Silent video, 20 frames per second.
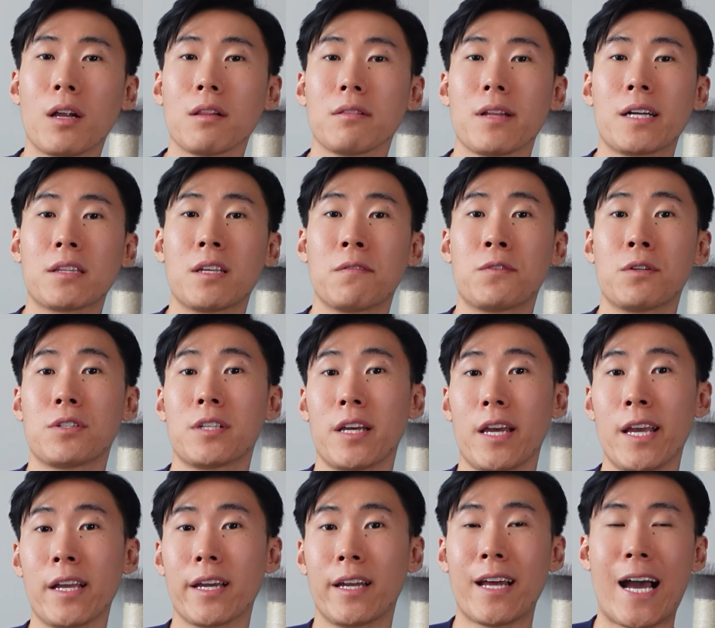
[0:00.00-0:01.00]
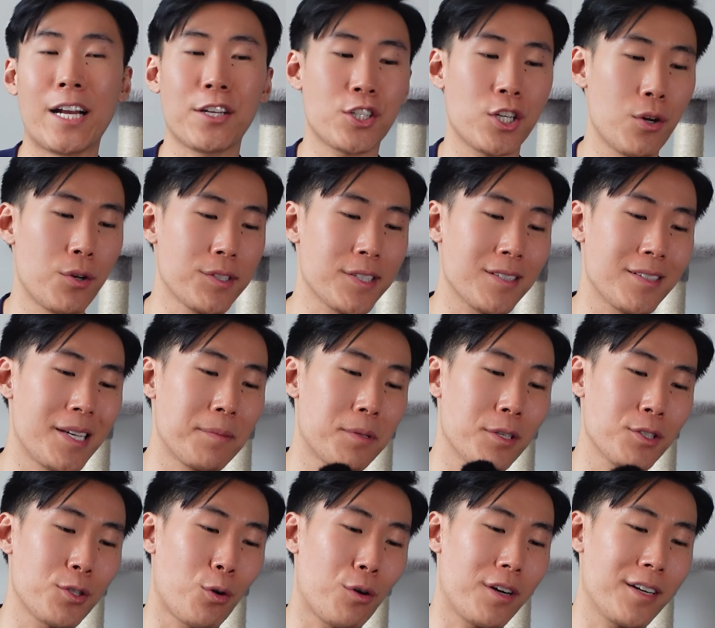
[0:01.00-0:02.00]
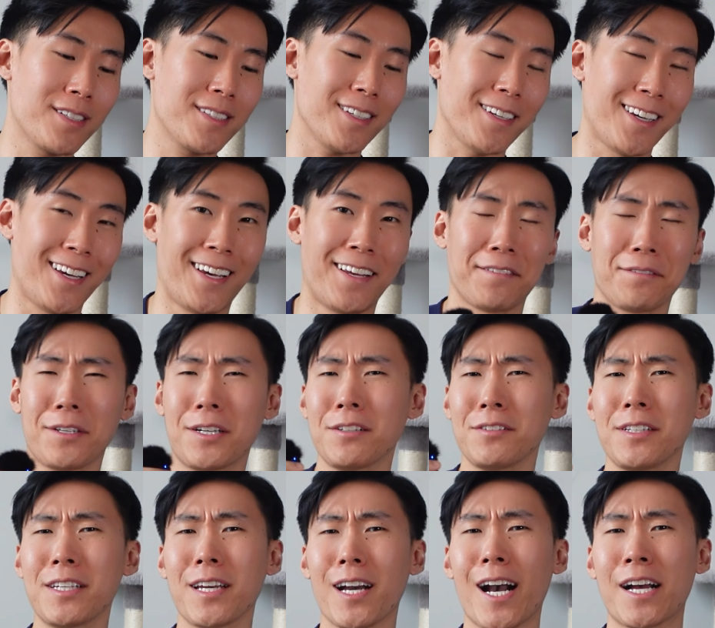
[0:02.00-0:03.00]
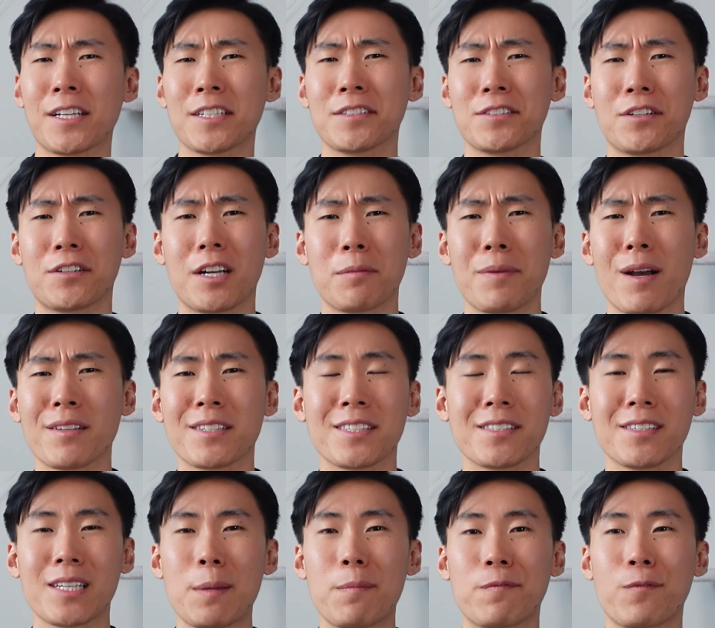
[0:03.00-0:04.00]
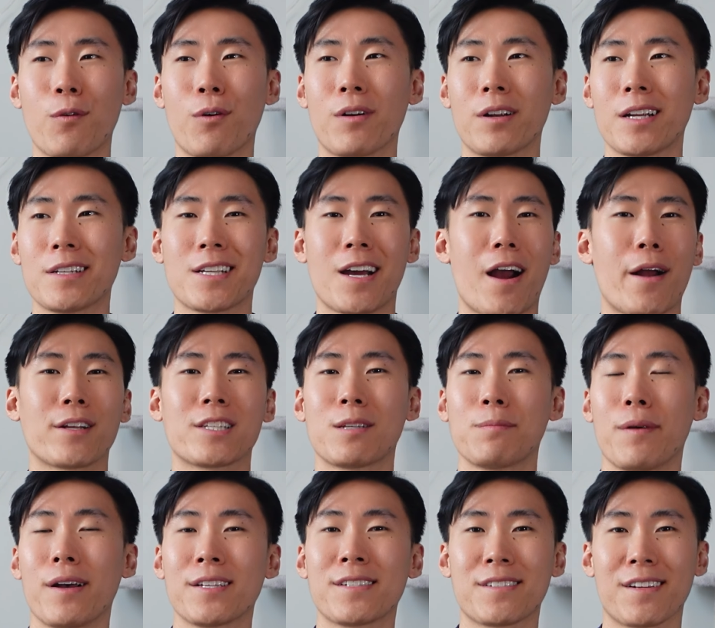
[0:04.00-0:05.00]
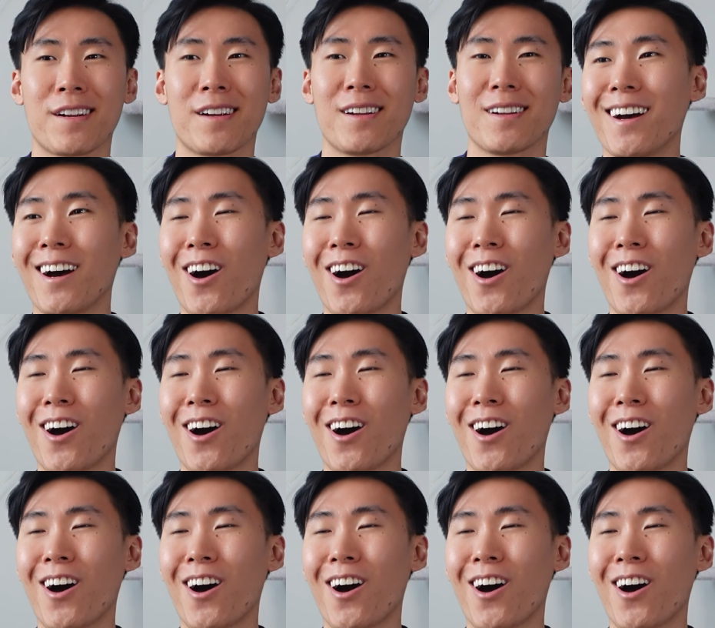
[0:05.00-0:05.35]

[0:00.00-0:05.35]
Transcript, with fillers: elective to take and I chose sleep disorders and literally I just learned about sleep for an entire semester.